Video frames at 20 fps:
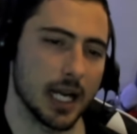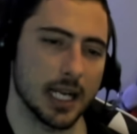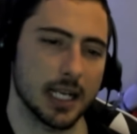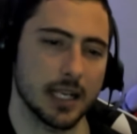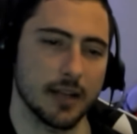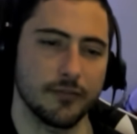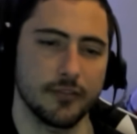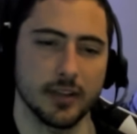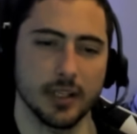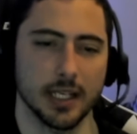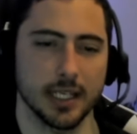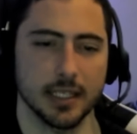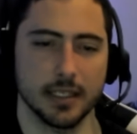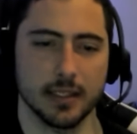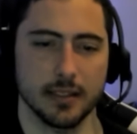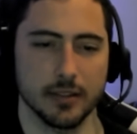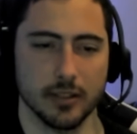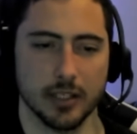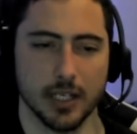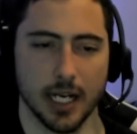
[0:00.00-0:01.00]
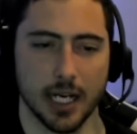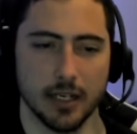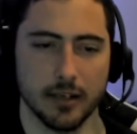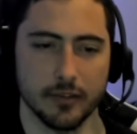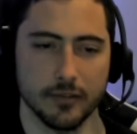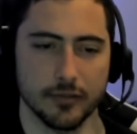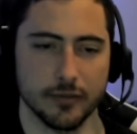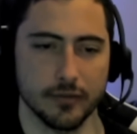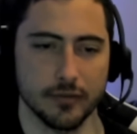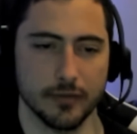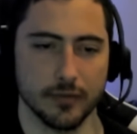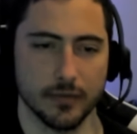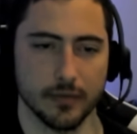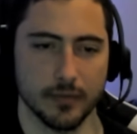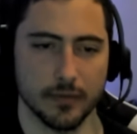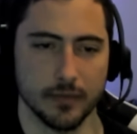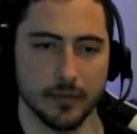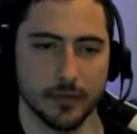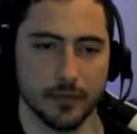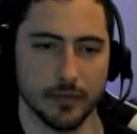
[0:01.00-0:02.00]
feel like you're kind of
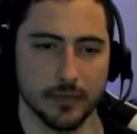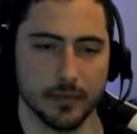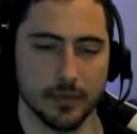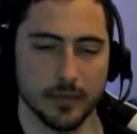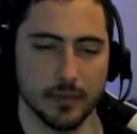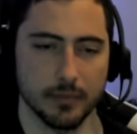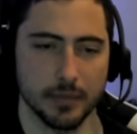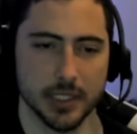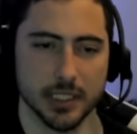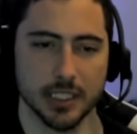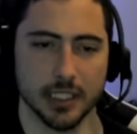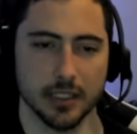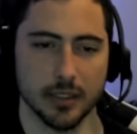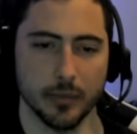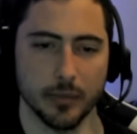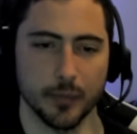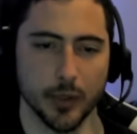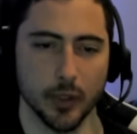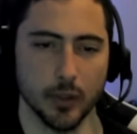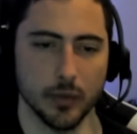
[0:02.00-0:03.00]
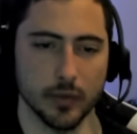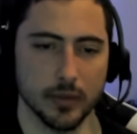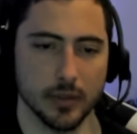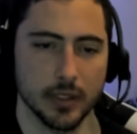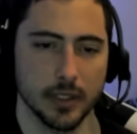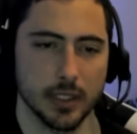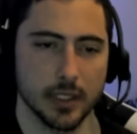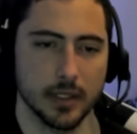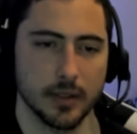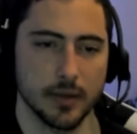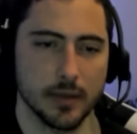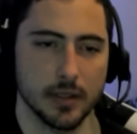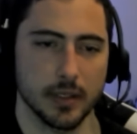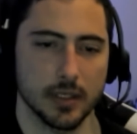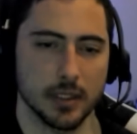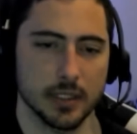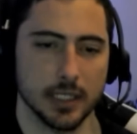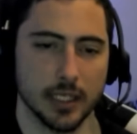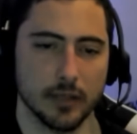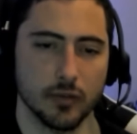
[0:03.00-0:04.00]
missing the boat.
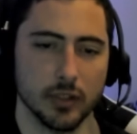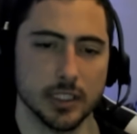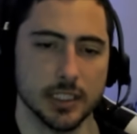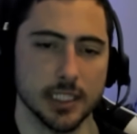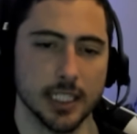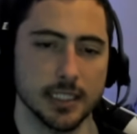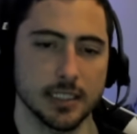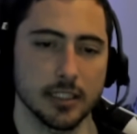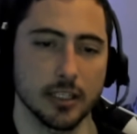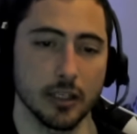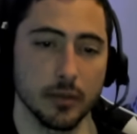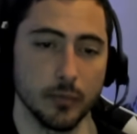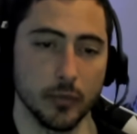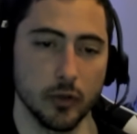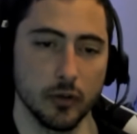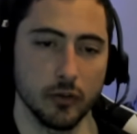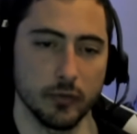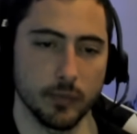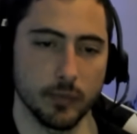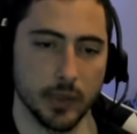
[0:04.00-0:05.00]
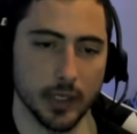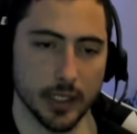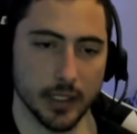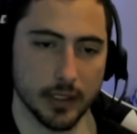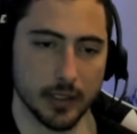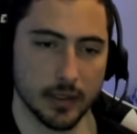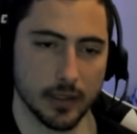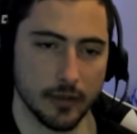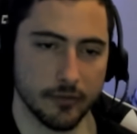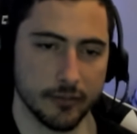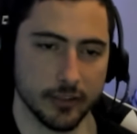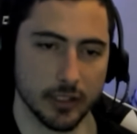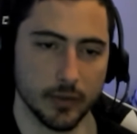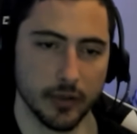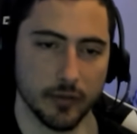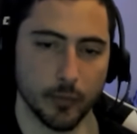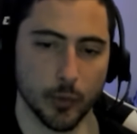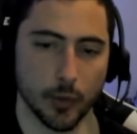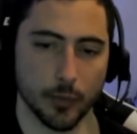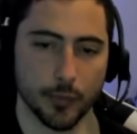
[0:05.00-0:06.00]
Like, rook c8's a good move, but I feel like we have
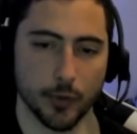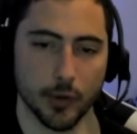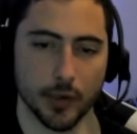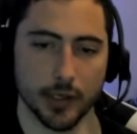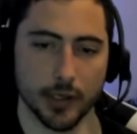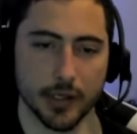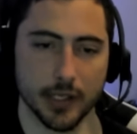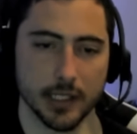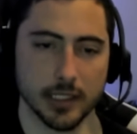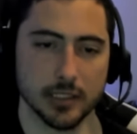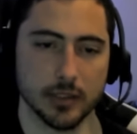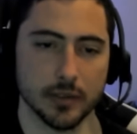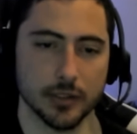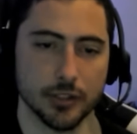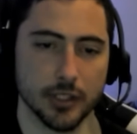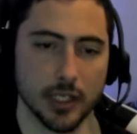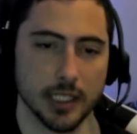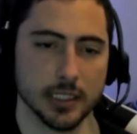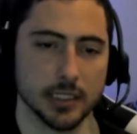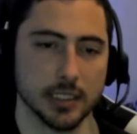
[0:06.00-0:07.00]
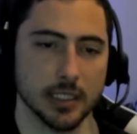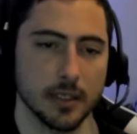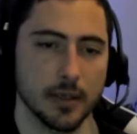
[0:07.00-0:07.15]
more important things to address.